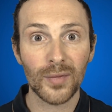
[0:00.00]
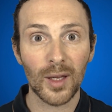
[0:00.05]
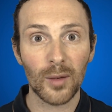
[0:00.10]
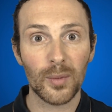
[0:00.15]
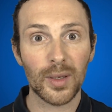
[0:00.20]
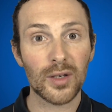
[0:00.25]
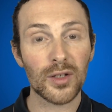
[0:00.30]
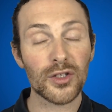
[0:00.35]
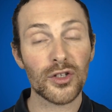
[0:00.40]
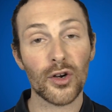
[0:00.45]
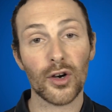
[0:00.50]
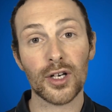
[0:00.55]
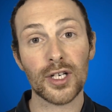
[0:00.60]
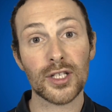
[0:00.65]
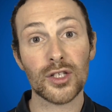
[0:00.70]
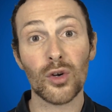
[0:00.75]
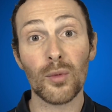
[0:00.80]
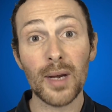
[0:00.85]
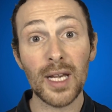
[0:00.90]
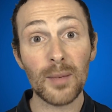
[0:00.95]
Because there are
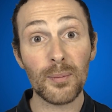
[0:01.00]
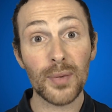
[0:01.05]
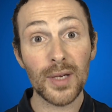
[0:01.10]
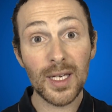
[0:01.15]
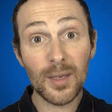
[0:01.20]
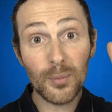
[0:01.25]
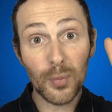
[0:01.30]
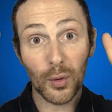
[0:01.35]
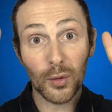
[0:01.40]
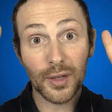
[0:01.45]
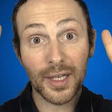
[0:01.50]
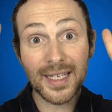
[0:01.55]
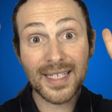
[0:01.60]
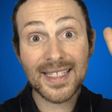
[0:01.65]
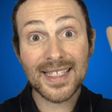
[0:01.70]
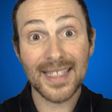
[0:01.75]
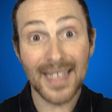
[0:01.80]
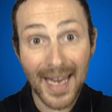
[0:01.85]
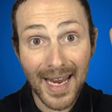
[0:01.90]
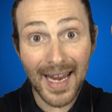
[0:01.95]
so many people that
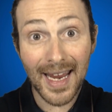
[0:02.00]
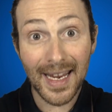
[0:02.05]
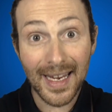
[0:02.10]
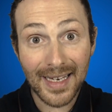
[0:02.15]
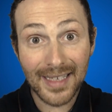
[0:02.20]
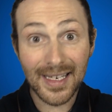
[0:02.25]
say